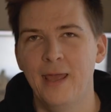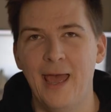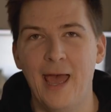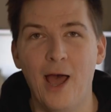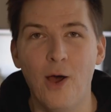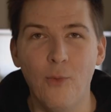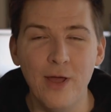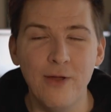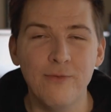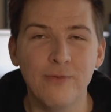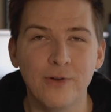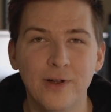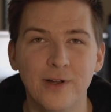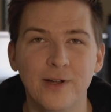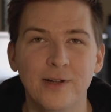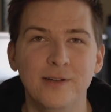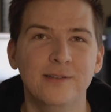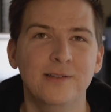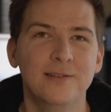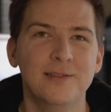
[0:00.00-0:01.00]

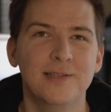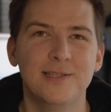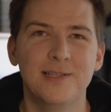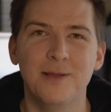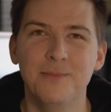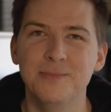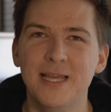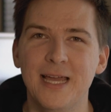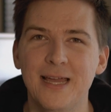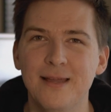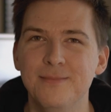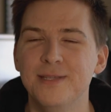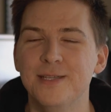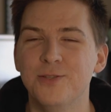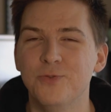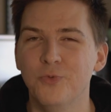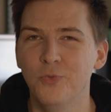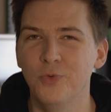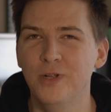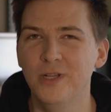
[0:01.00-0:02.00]
However, sometimes it's
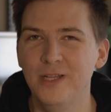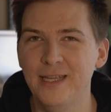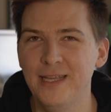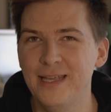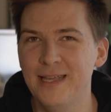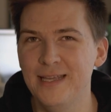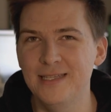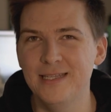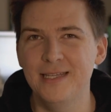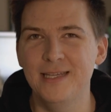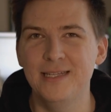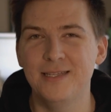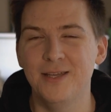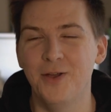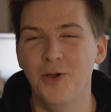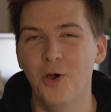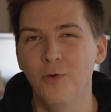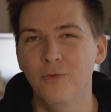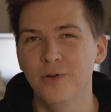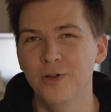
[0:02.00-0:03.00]
really easy to
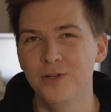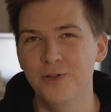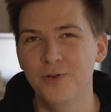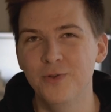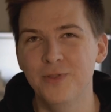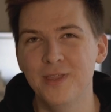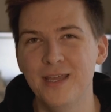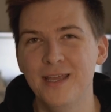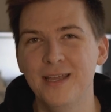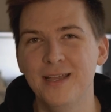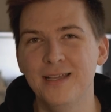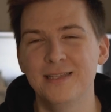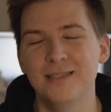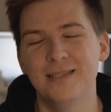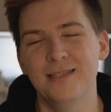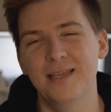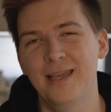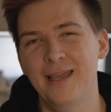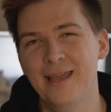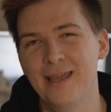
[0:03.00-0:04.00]
overdo things
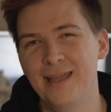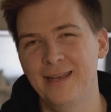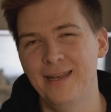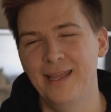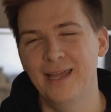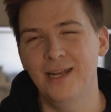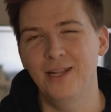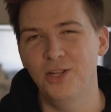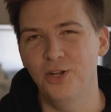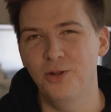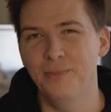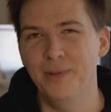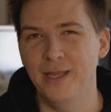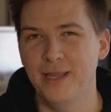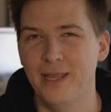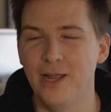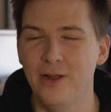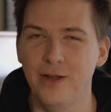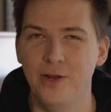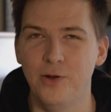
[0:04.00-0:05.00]
and get a little bit
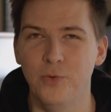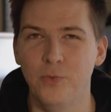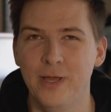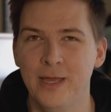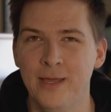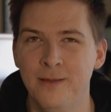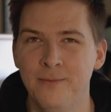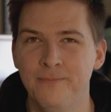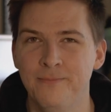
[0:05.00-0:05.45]
carried away.